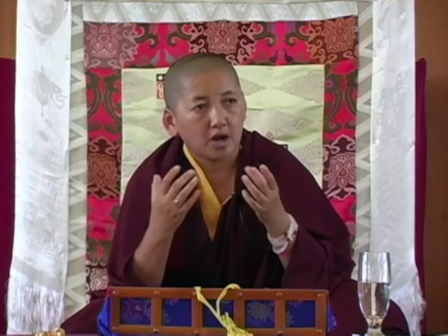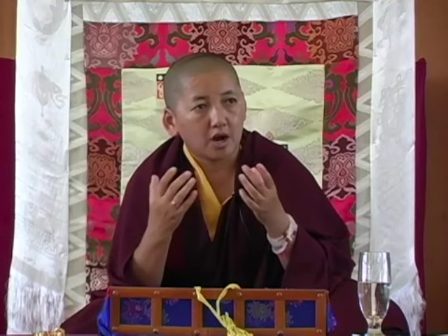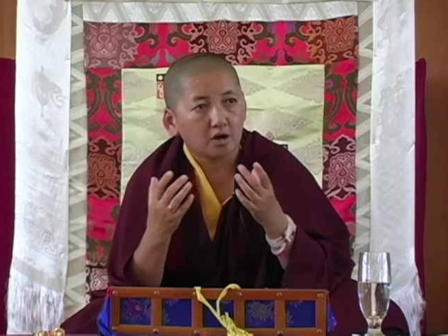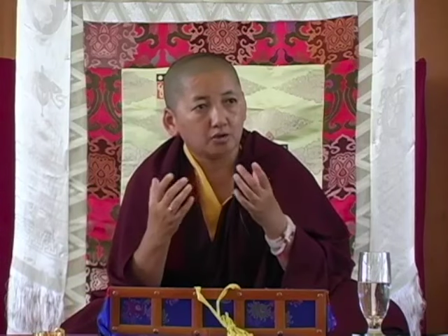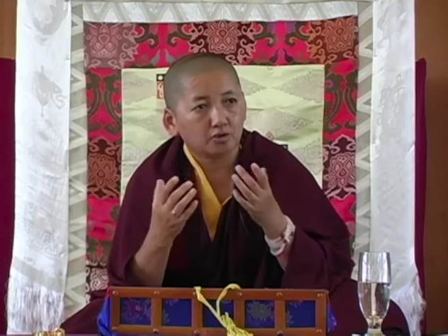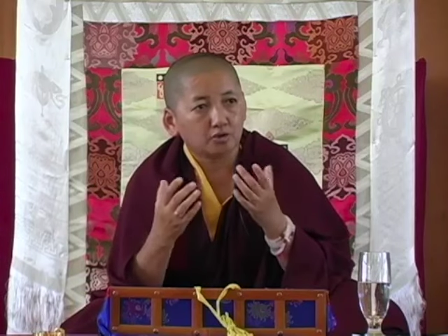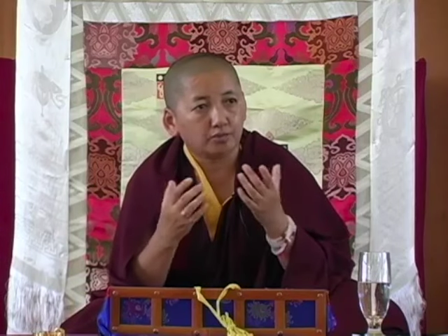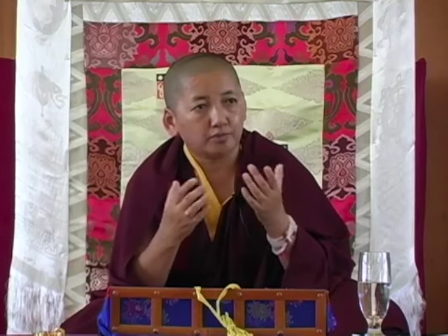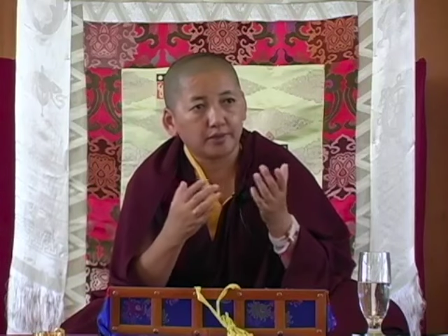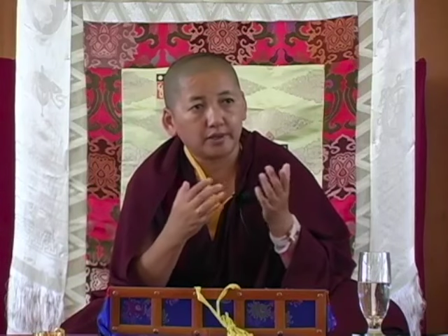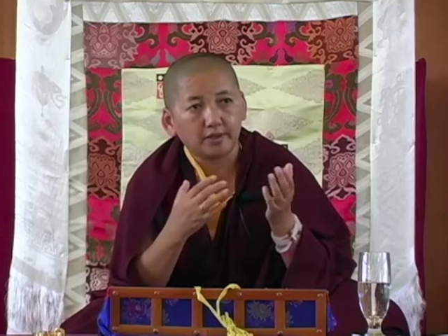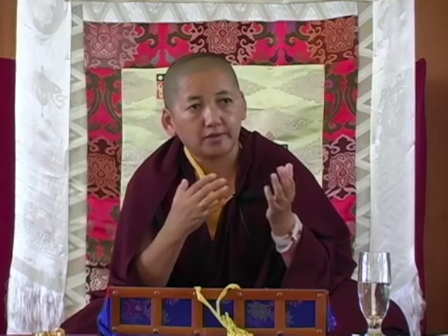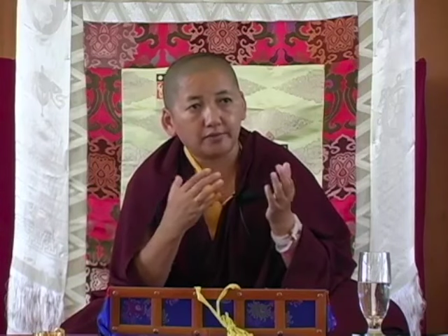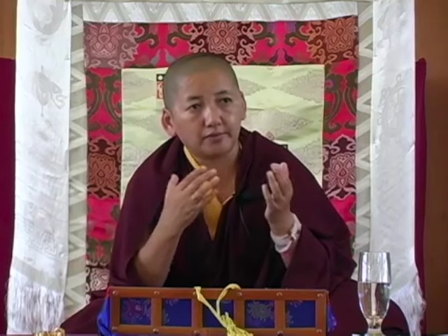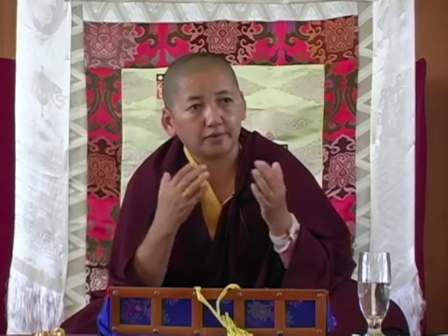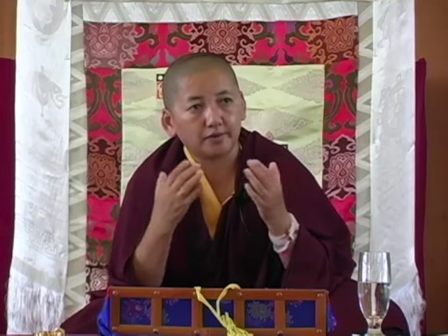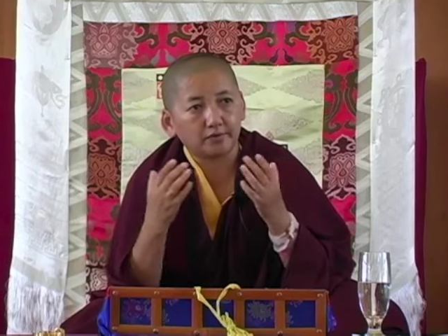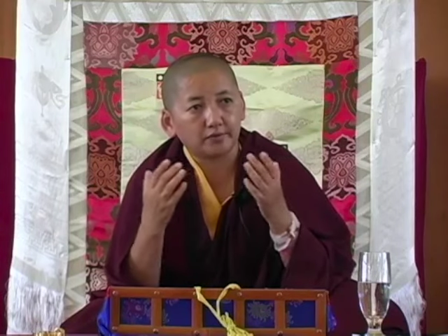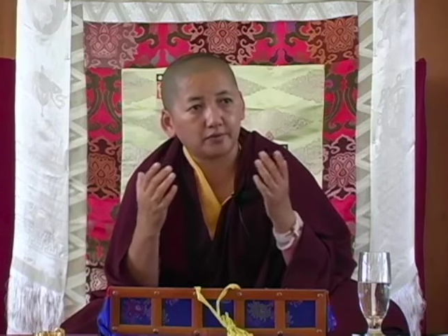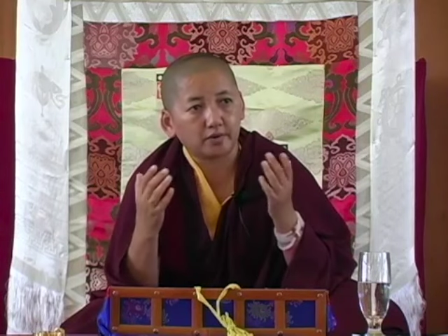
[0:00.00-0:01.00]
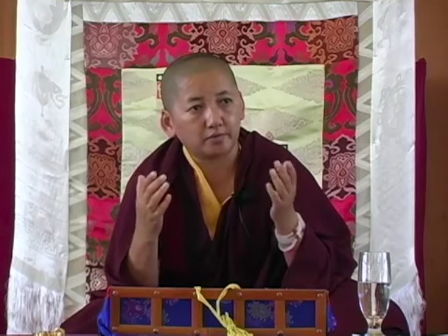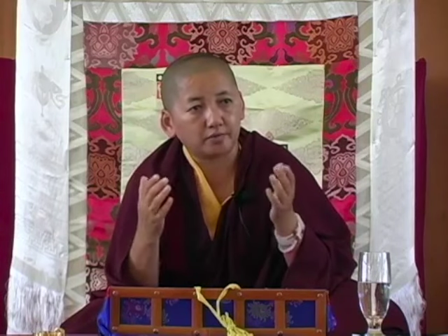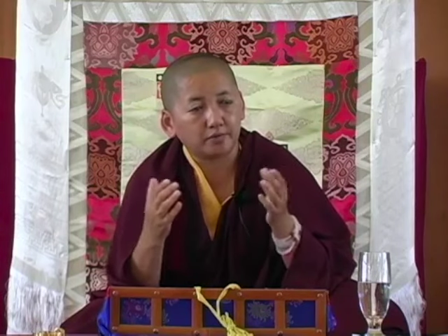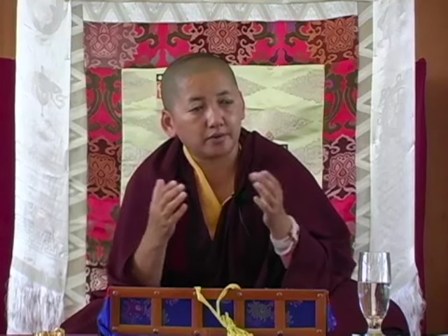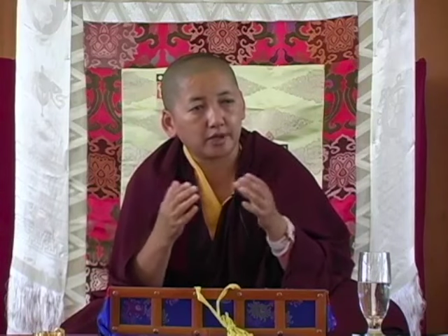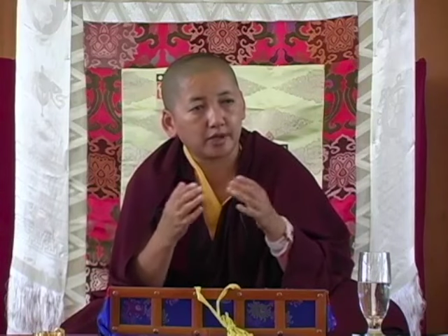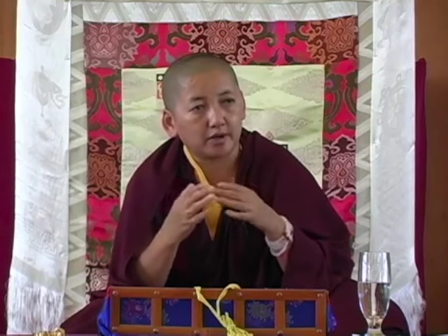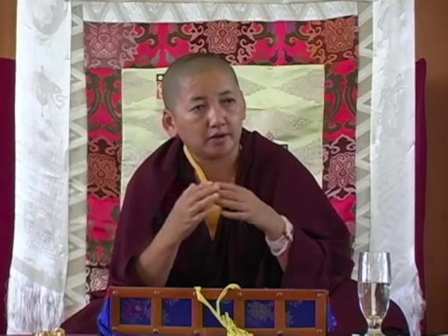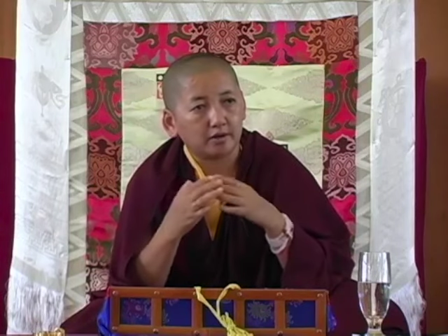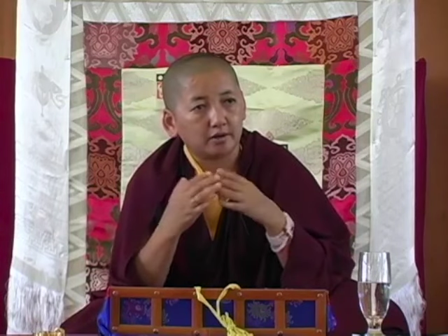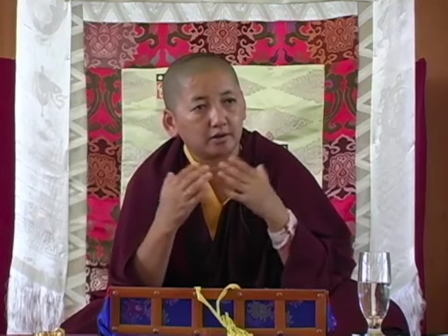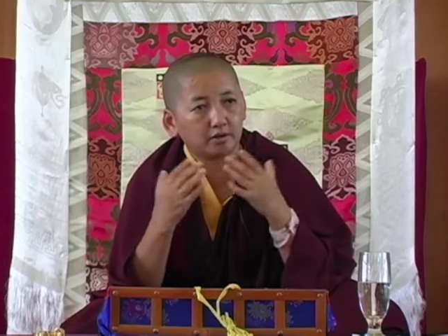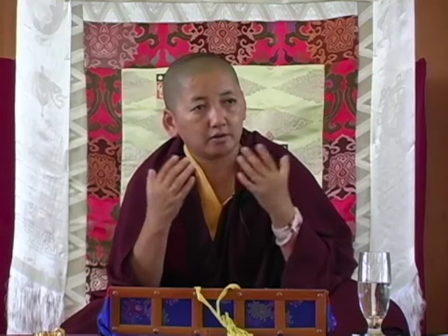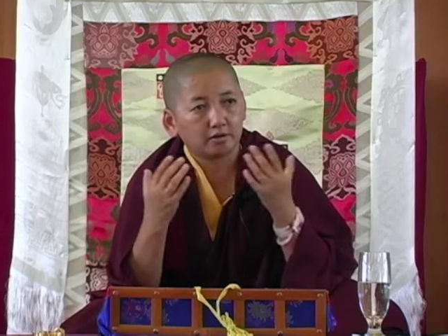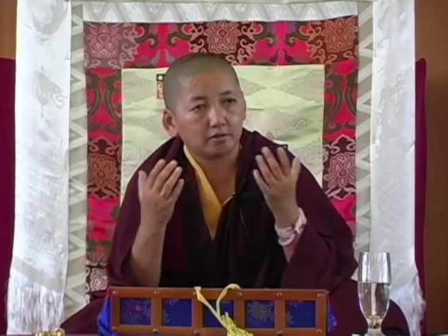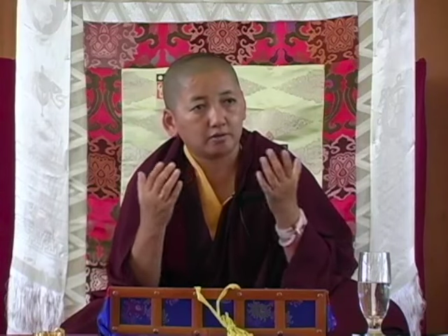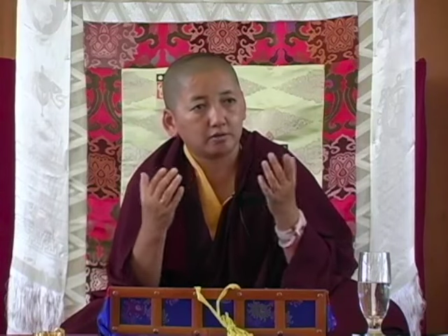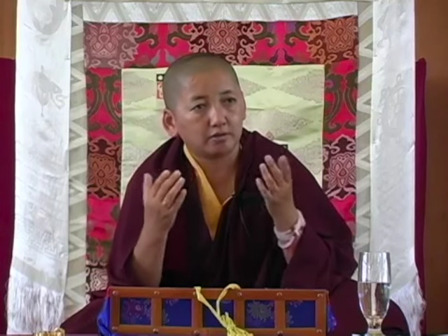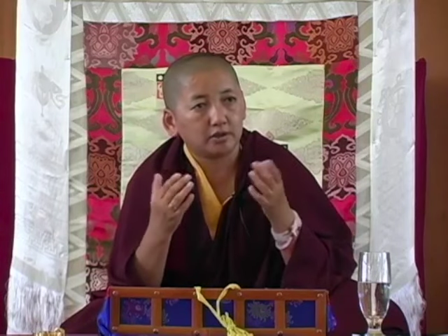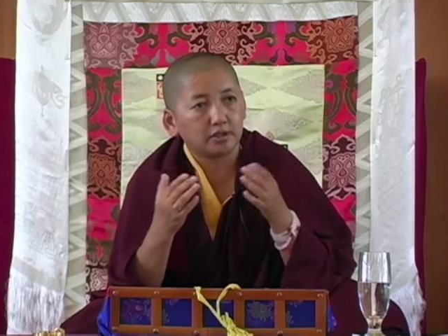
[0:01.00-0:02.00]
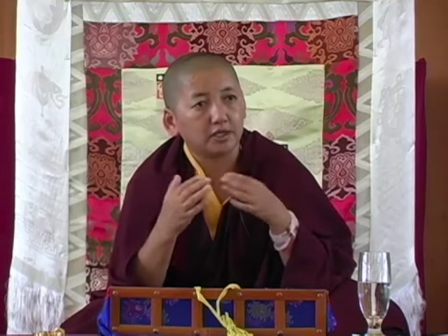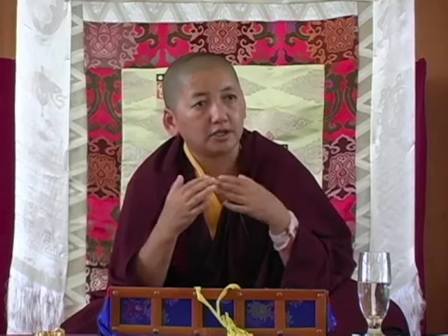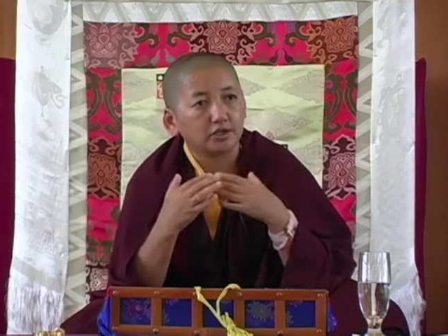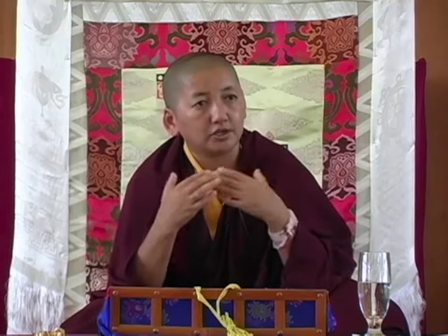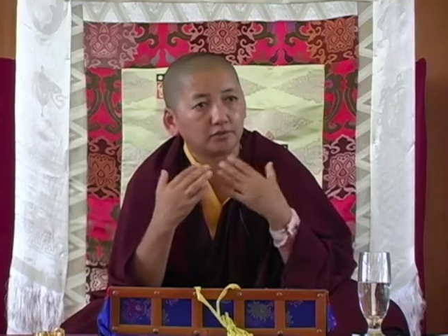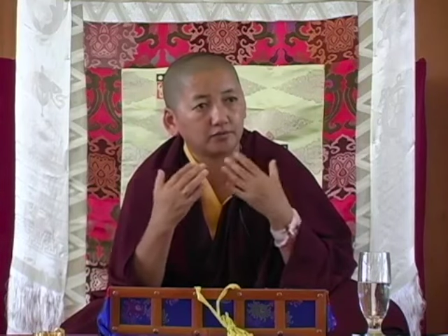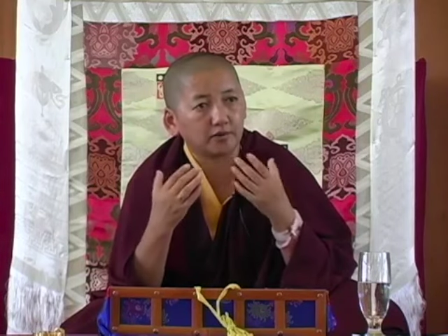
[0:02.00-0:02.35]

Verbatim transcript: how to benefit from their relation,